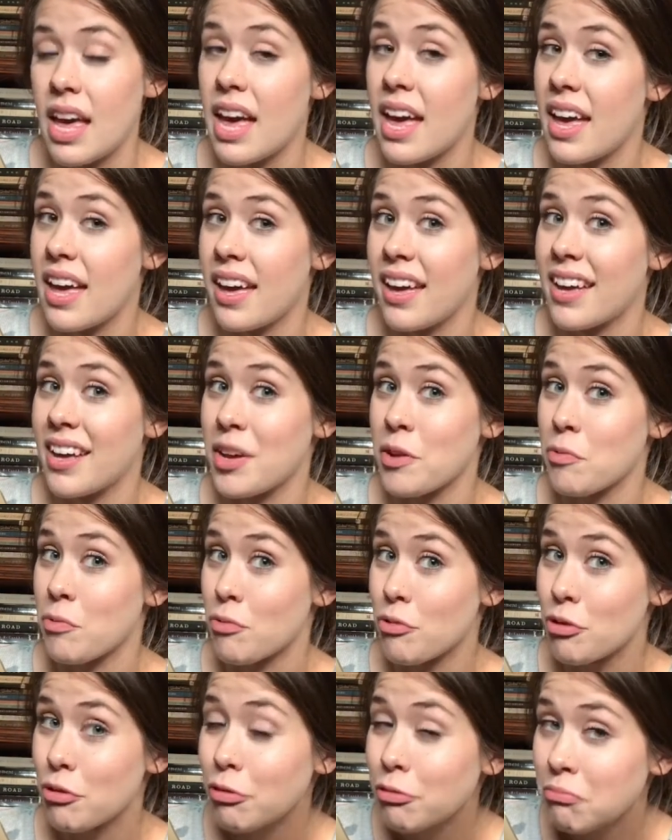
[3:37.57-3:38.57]
eh,
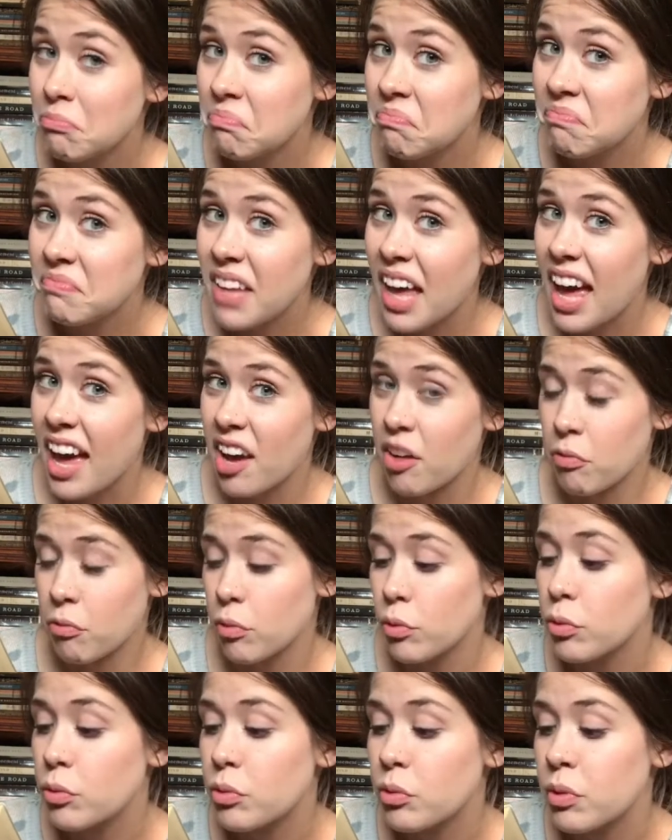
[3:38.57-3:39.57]
Eru,
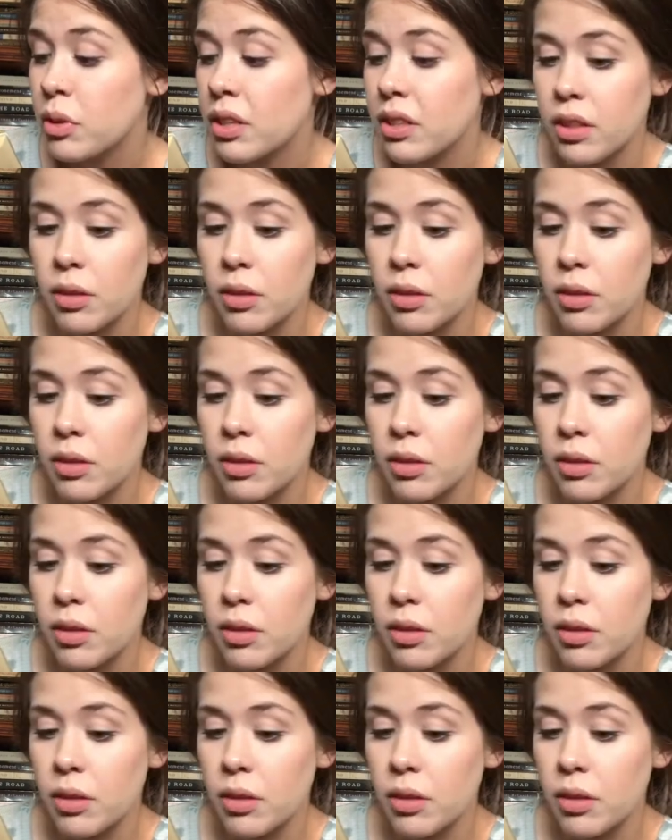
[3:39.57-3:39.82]
Eru,